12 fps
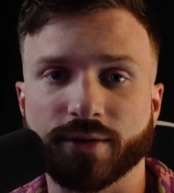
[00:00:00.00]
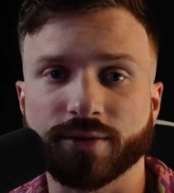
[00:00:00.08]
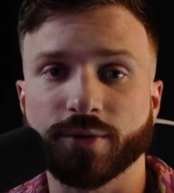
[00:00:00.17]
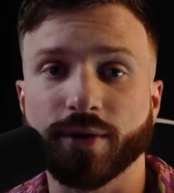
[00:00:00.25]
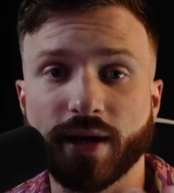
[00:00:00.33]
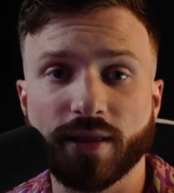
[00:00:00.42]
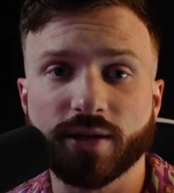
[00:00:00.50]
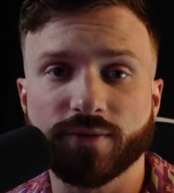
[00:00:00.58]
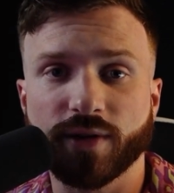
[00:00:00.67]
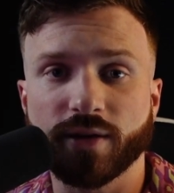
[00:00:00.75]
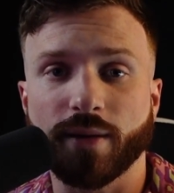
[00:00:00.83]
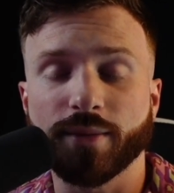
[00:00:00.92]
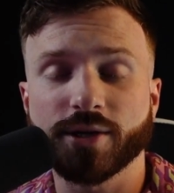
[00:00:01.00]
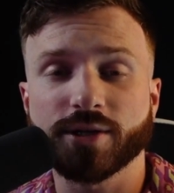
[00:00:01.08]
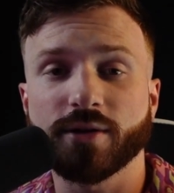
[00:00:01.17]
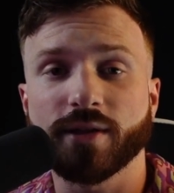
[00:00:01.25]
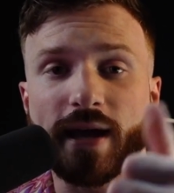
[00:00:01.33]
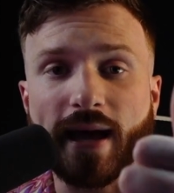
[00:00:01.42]
So in this video, I'm gonna show
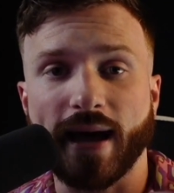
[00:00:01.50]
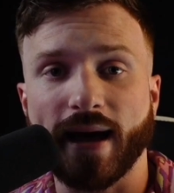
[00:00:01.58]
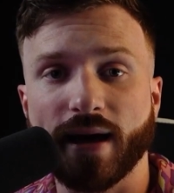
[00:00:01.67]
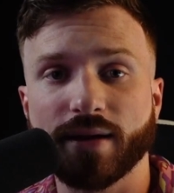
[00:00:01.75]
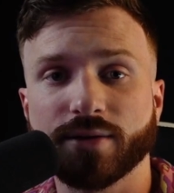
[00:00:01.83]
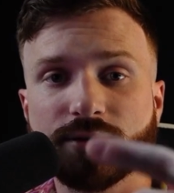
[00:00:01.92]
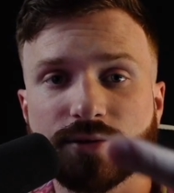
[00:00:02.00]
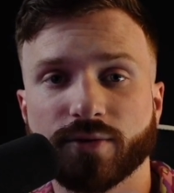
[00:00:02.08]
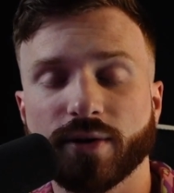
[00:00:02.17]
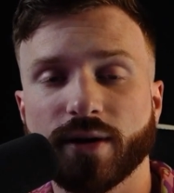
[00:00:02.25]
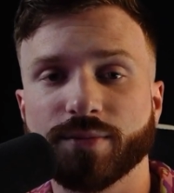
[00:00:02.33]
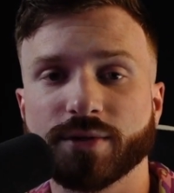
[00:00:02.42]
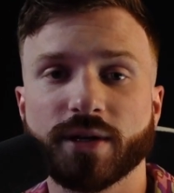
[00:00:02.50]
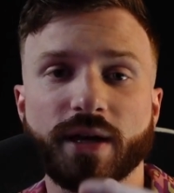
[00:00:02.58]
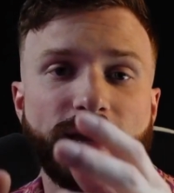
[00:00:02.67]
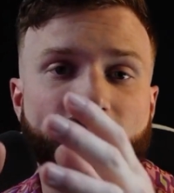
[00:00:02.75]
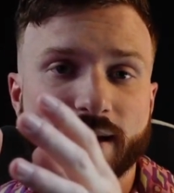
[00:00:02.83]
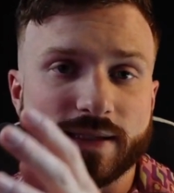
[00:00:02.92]
you the ad scripts,
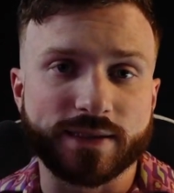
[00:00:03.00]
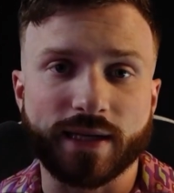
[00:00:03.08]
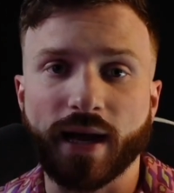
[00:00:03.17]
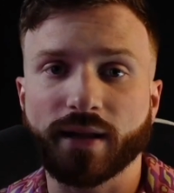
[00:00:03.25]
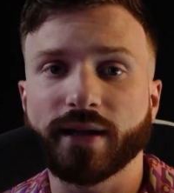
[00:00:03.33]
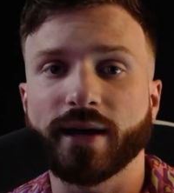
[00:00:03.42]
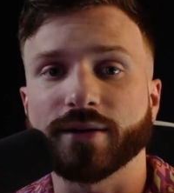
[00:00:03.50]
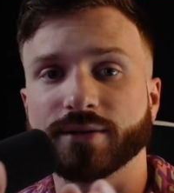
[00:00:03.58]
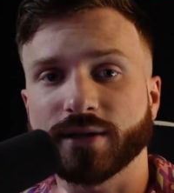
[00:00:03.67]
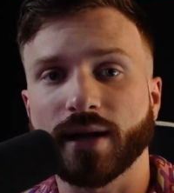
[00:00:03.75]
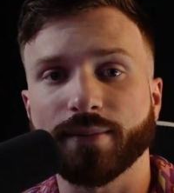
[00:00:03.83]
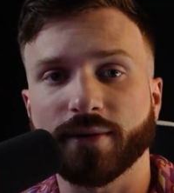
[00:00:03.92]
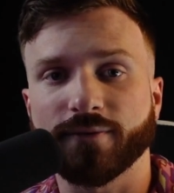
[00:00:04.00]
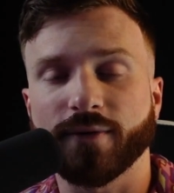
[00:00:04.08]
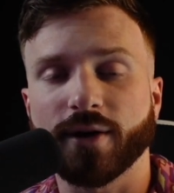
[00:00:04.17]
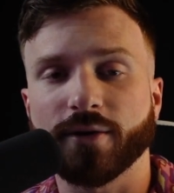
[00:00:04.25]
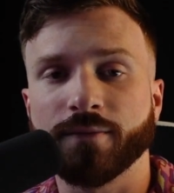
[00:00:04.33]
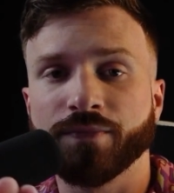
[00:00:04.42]
exactly how to set up the
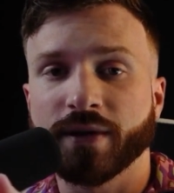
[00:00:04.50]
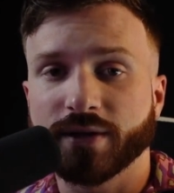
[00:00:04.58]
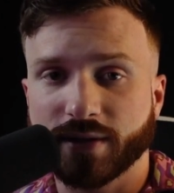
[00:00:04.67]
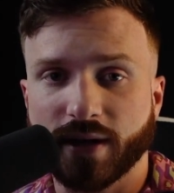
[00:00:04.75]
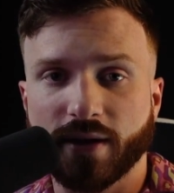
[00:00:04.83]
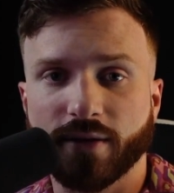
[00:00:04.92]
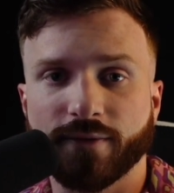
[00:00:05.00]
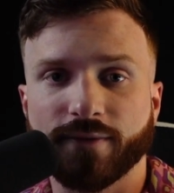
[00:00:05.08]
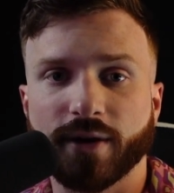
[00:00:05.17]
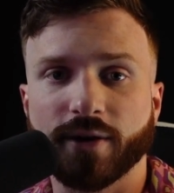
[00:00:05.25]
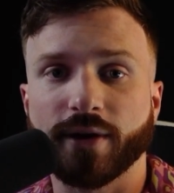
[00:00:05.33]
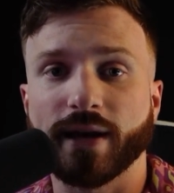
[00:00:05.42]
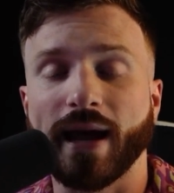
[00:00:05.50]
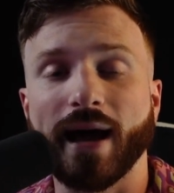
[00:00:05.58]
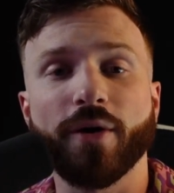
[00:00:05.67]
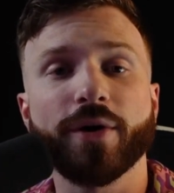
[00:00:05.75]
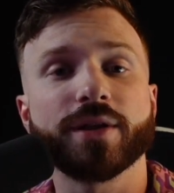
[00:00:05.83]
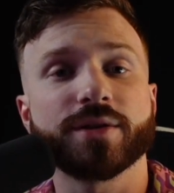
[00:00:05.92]
funnel, scale the funnel, and
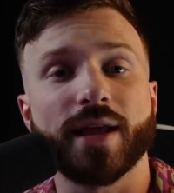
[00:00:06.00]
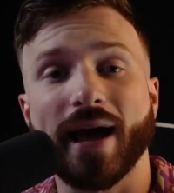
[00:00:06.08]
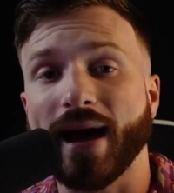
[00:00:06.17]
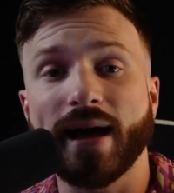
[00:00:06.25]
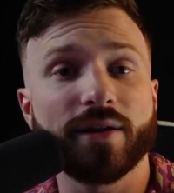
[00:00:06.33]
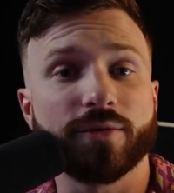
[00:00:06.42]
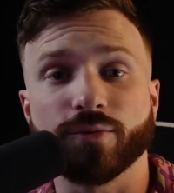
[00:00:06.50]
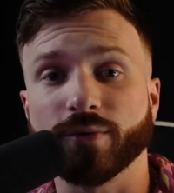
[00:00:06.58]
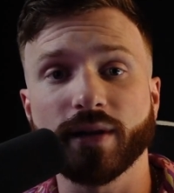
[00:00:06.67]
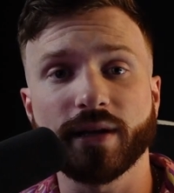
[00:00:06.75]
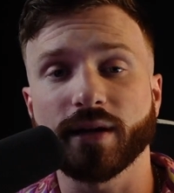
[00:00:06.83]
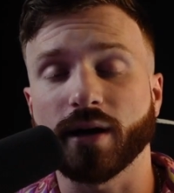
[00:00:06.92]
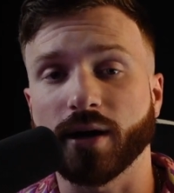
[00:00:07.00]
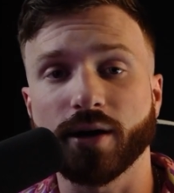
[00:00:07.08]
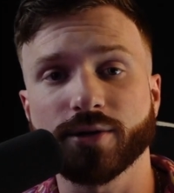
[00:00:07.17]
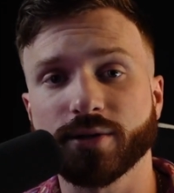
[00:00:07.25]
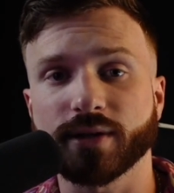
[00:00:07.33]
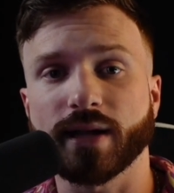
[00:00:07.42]
how it added really one
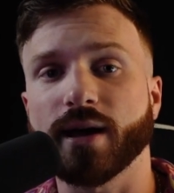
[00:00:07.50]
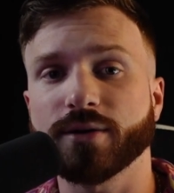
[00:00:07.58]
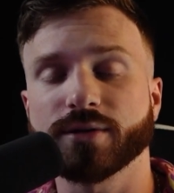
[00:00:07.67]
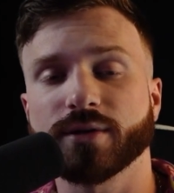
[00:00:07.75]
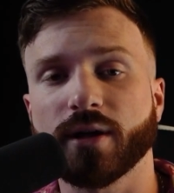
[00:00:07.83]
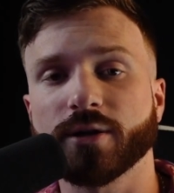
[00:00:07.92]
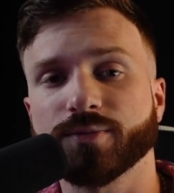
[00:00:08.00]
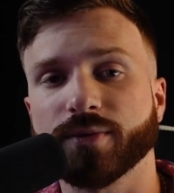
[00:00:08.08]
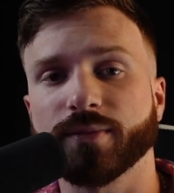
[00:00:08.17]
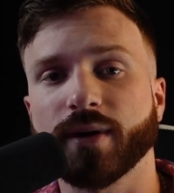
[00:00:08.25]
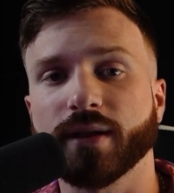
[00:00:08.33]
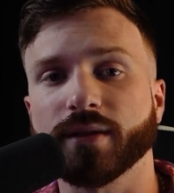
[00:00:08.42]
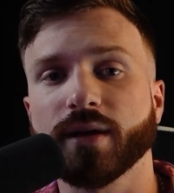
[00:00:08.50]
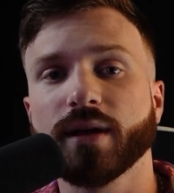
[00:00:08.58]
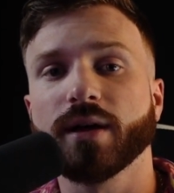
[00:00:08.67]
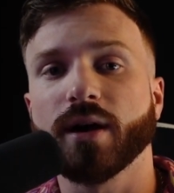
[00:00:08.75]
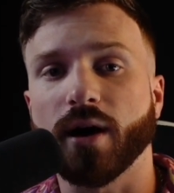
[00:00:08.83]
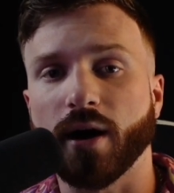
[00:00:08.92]
hundred thousand dollars per month
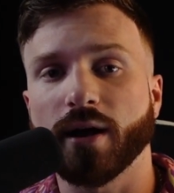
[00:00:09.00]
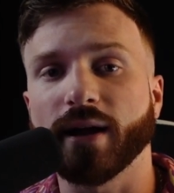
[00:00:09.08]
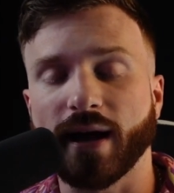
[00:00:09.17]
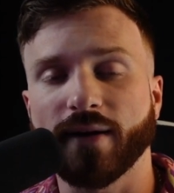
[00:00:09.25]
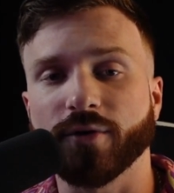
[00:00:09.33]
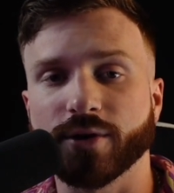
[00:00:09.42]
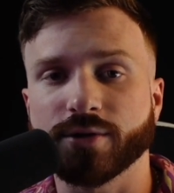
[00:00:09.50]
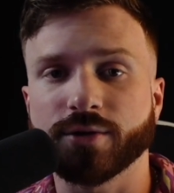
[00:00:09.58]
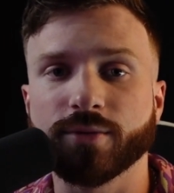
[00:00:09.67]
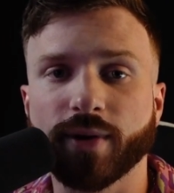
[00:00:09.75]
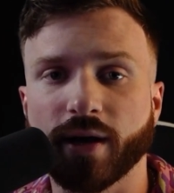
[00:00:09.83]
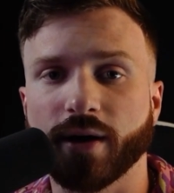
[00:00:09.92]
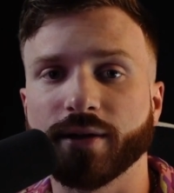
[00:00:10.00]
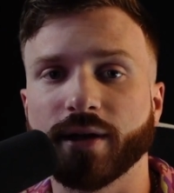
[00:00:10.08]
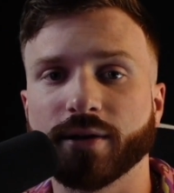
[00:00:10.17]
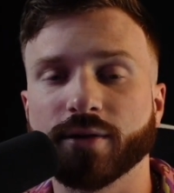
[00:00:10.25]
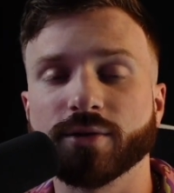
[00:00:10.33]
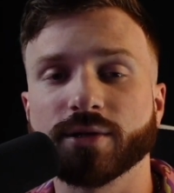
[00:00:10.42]
on average to my online
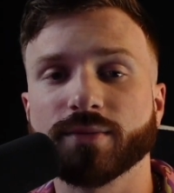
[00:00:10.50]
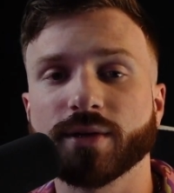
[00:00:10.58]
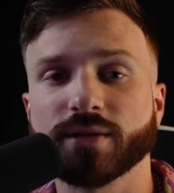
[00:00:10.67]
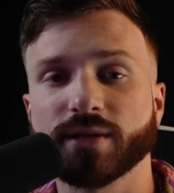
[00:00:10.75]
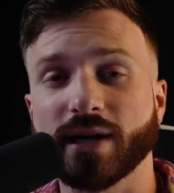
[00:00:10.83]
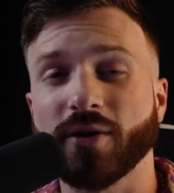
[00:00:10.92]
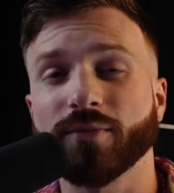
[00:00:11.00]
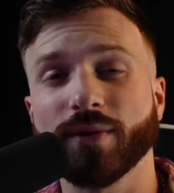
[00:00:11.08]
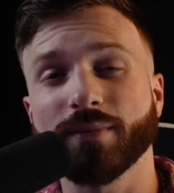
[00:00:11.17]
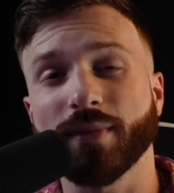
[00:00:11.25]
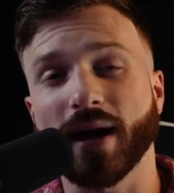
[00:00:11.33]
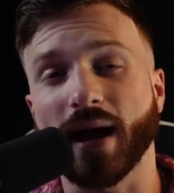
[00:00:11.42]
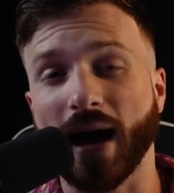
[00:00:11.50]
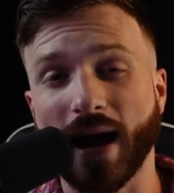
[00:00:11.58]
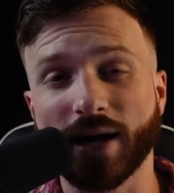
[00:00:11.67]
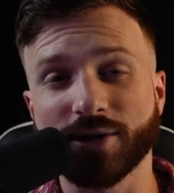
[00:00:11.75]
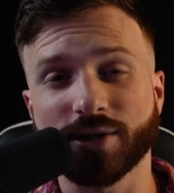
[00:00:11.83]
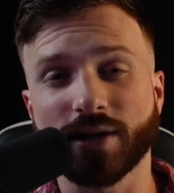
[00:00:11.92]
coaching business, how it made my I
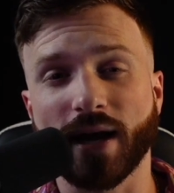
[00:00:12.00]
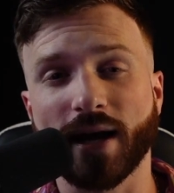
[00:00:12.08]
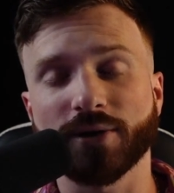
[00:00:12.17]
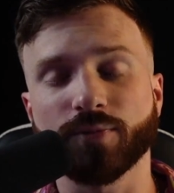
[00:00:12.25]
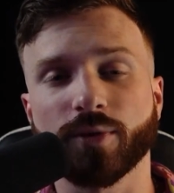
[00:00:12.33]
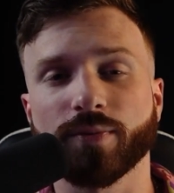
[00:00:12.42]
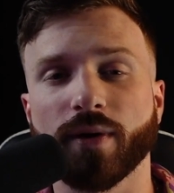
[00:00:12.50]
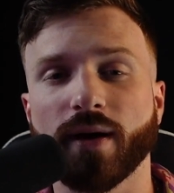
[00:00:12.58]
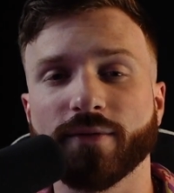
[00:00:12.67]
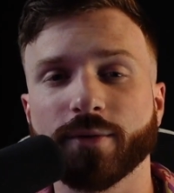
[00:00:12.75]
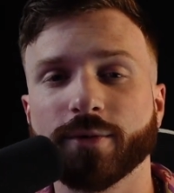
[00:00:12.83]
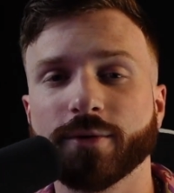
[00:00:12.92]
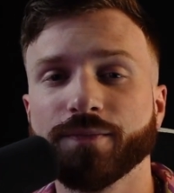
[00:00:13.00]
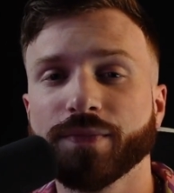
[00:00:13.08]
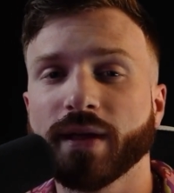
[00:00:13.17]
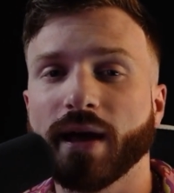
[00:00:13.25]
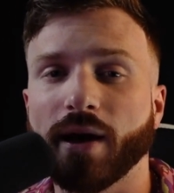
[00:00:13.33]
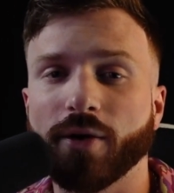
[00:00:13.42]
G ads more profitable,
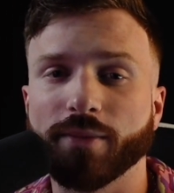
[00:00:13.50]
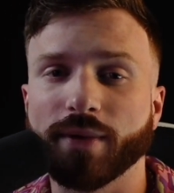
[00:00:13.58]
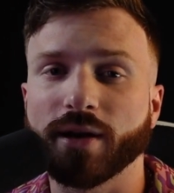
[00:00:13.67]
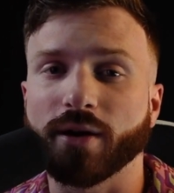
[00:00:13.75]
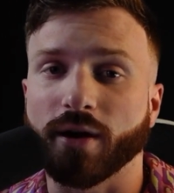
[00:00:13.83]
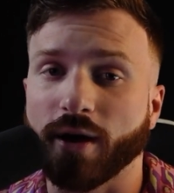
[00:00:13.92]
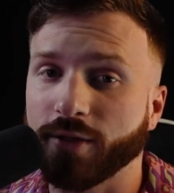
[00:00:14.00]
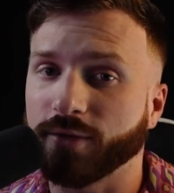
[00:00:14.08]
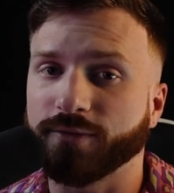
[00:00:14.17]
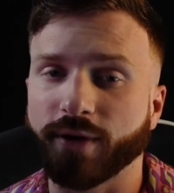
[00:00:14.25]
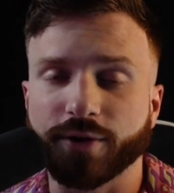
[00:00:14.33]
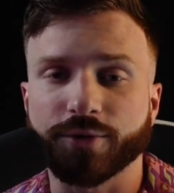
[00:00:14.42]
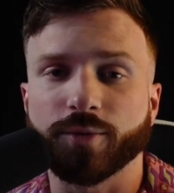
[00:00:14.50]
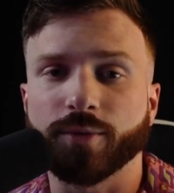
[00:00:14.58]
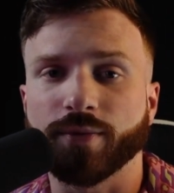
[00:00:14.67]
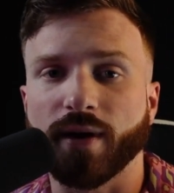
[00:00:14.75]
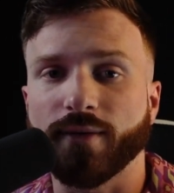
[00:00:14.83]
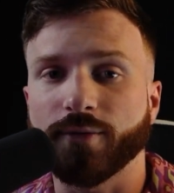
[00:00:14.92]
how it made our other funnels more
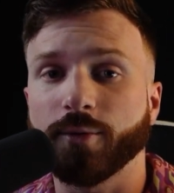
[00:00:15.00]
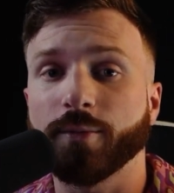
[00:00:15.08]
profitable